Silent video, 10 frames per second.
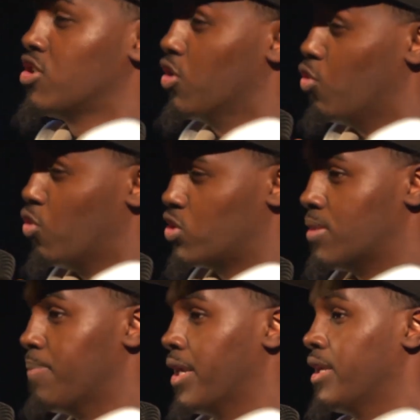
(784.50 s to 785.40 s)
to the roots
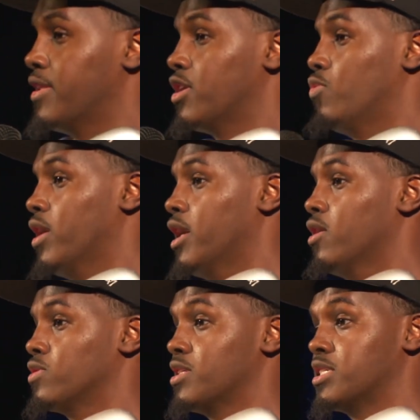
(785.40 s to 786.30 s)
embedded in the
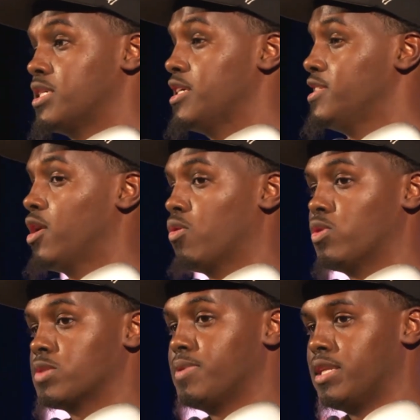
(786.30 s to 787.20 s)
ground, to the seeds that were
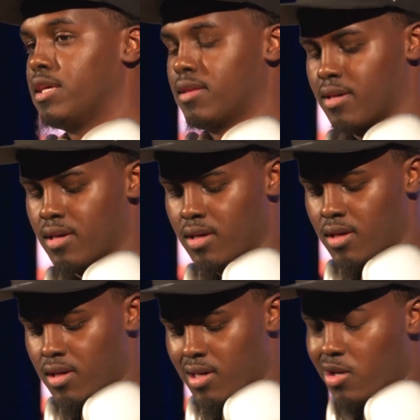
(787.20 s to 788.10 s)
once beneath.
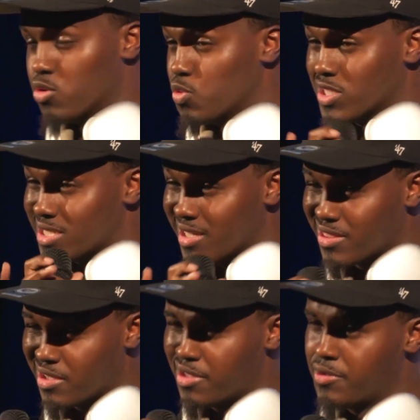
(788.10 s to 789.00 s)
It was once
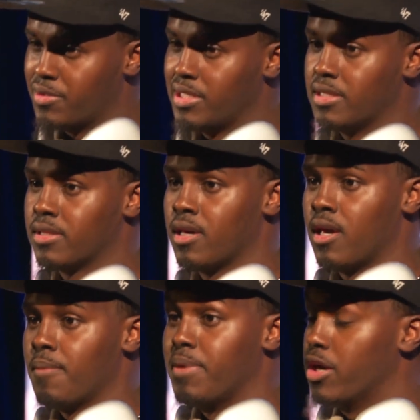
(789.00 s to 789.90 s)
nothing underneath,
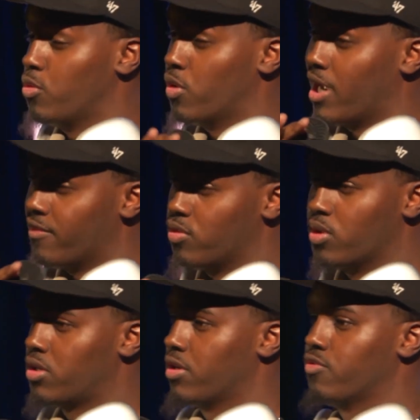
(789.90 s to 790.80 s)
buried where
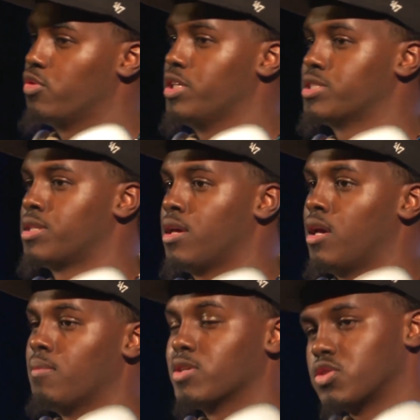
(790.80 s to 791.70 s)
everyone could have reached,
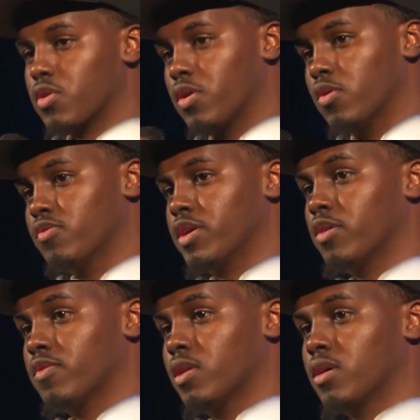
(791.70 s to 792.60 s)
but stood over and
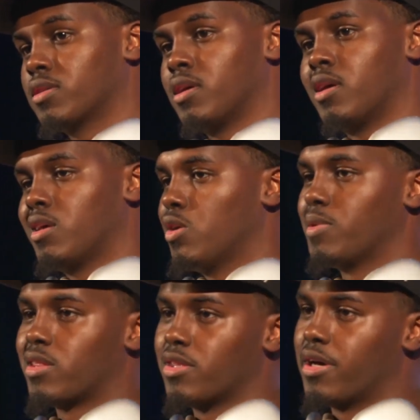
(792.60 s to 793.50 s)
overlooked.
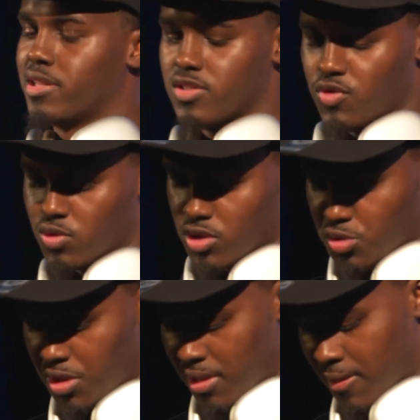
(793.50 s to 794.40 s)
Nobody thought of this future
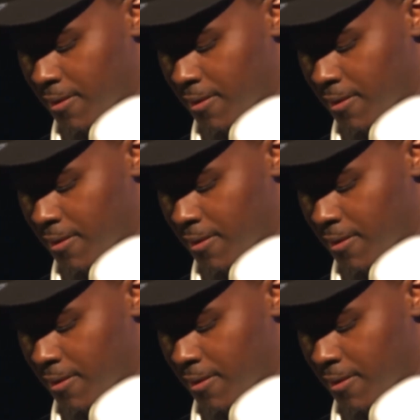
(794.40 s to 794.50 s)
tree.